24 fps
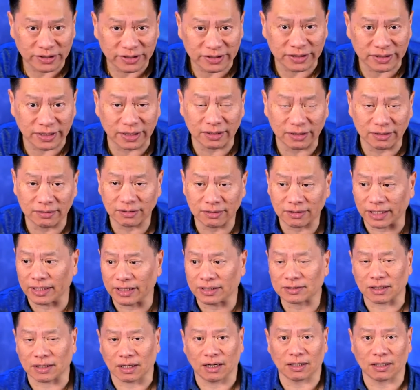processing
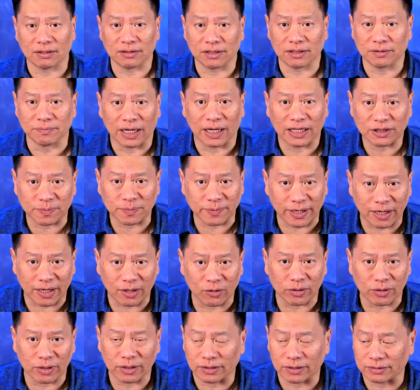things 100 miles per
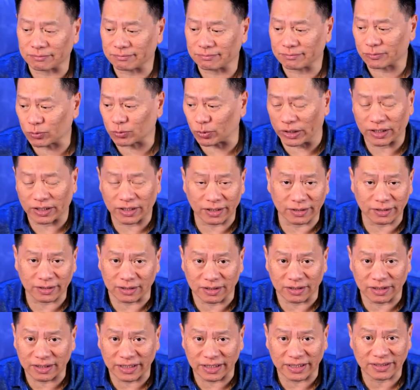hour,
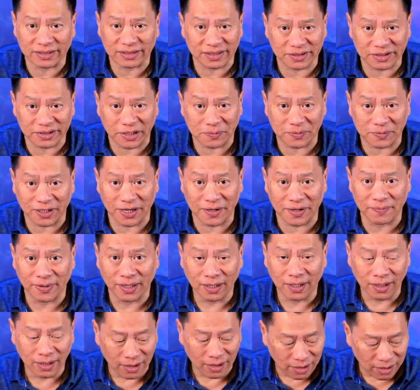20, 30 things at the same
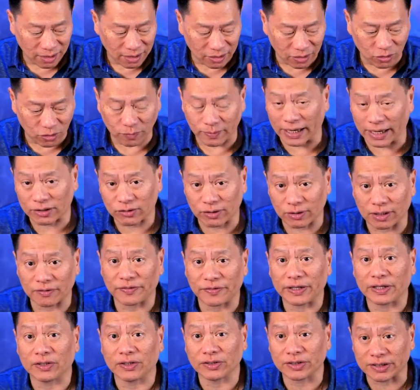time. And go back to
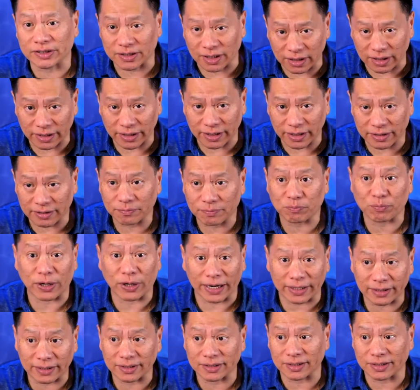that video, study
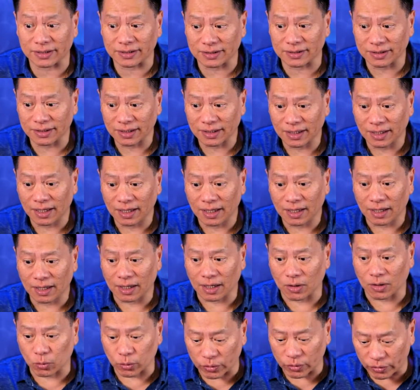it, practice it.
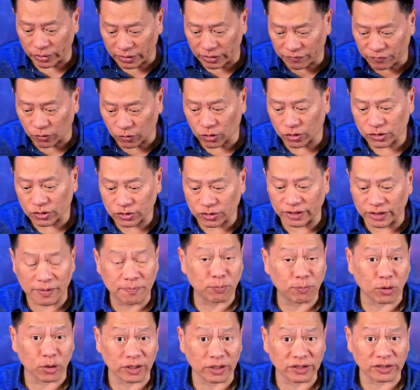We really focus
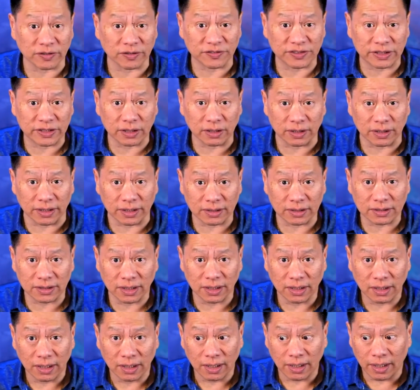on the importance of
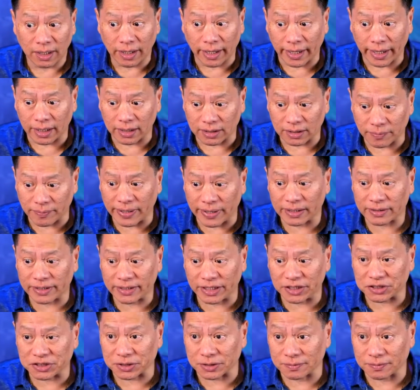stillness and the
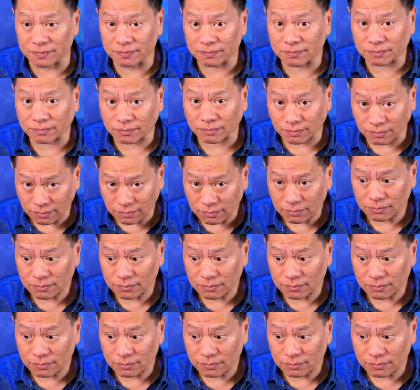meditation.